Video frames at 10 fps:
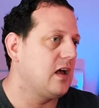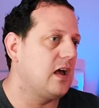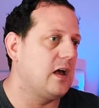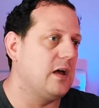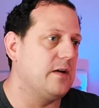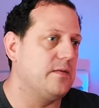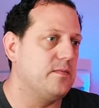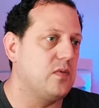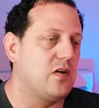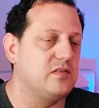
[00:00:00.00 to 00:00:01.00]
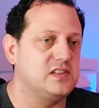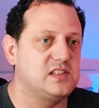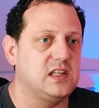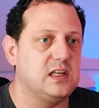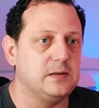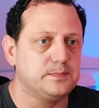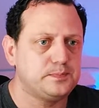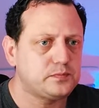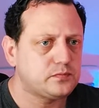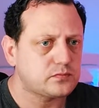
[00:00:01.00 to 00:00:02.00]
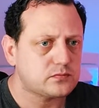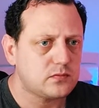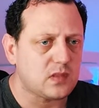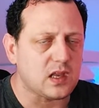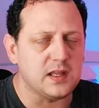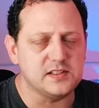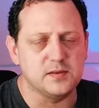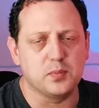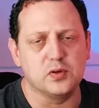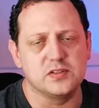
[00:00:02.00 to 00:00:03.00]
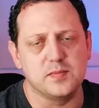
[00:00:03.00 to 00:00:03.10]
Obviously it's important